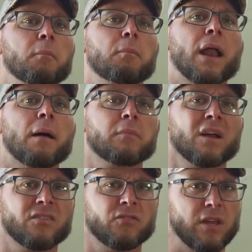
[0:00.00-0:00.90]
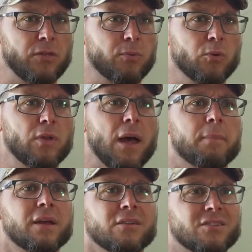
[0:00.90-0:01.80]
but I'm going to see through that
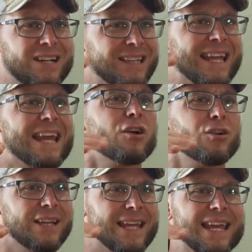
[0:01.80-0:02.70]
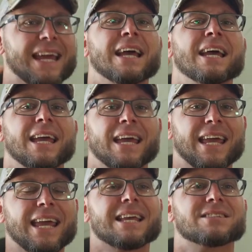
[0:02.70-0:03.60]
because clearly
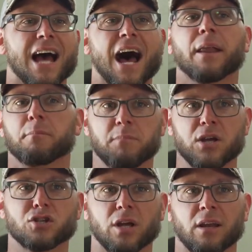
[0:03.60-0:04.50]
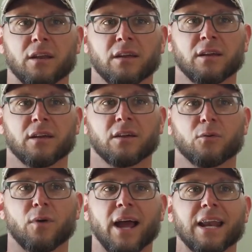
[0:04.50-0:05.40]
he's on a mission,
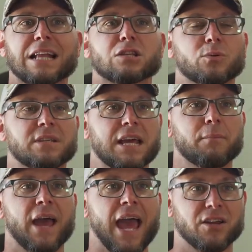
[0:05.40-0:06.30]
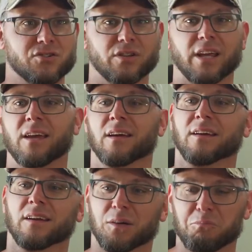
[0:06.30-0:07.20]
right? And so Tim actually
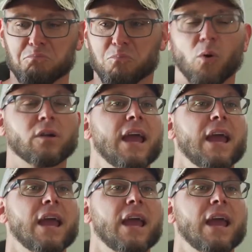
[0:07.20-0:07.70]
more